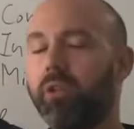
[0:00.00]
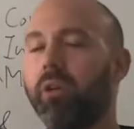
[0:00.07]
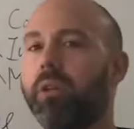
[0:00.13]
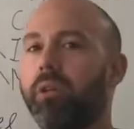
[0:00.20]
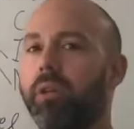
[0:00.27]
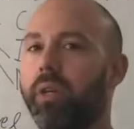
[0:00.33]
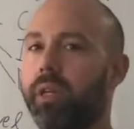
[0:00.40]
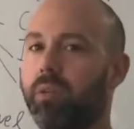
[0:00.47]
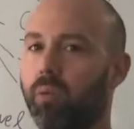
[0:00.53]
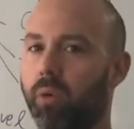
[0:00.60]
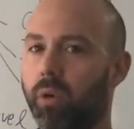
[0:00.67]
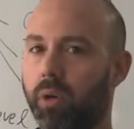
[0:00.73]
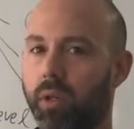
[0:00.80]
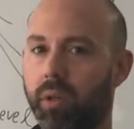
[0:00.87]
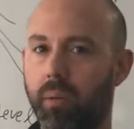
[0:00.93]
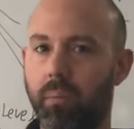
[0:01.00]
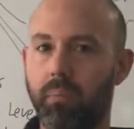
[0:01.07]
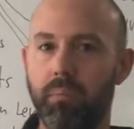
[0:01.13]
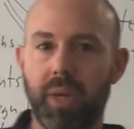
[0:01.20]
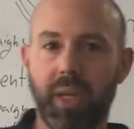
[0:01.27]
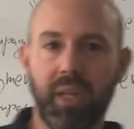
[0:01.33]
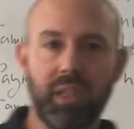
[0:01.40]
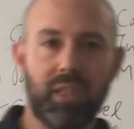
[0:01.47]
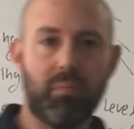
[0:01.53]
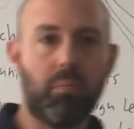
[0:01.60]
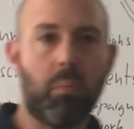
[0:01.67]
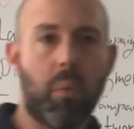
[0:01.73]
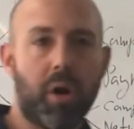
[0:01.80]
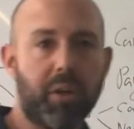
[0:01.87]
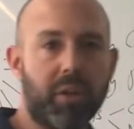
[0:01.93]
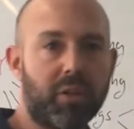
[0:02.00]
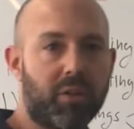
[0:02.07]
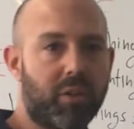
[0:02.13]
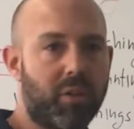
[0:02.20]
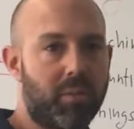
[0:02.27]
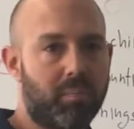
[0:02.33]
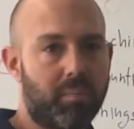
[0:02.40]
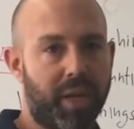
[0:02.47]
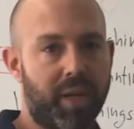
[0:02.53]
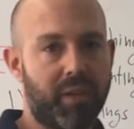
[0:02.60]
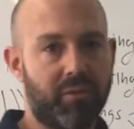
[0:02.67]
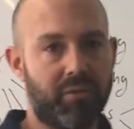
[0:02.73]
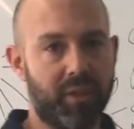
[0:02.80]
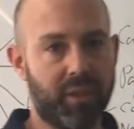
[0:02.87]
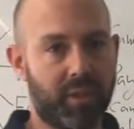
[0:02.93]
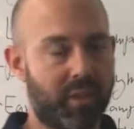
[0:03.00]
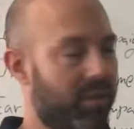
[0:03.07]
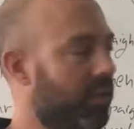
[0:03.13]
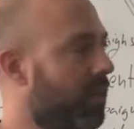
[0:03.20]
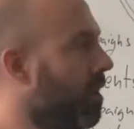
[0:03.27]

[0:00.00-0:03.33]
on the network means monetary benefits.